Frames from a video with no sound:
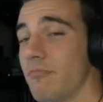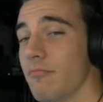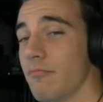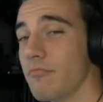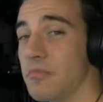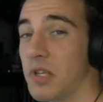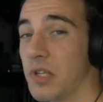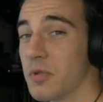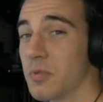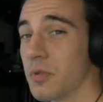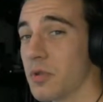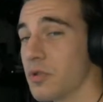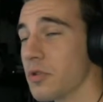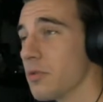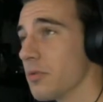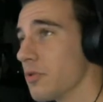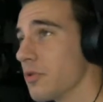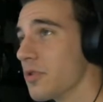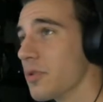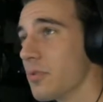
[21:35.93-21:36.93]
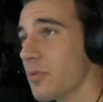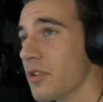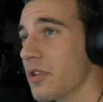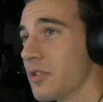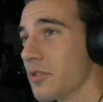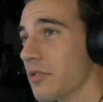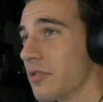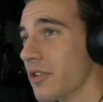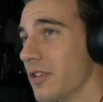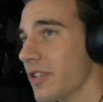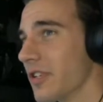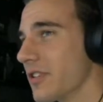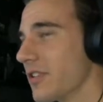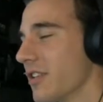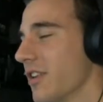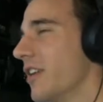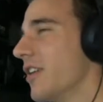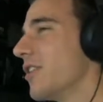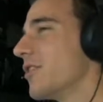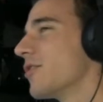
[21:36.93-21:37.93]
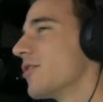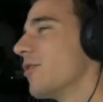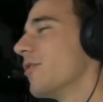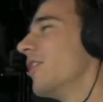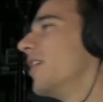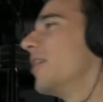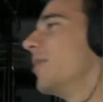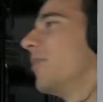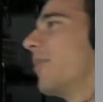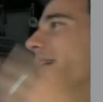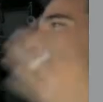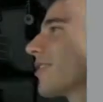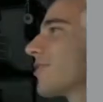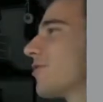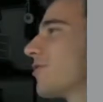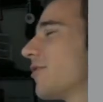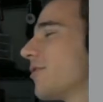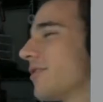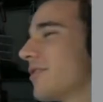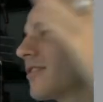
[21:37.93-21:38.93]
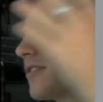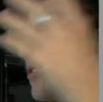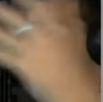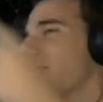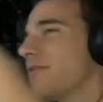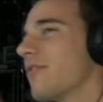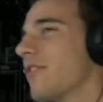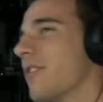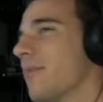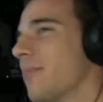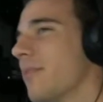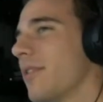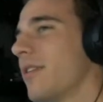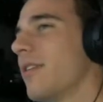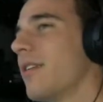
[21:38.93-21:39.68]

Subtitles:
"Yes, Master Bruce, let me get your things." So he packs all this stuff up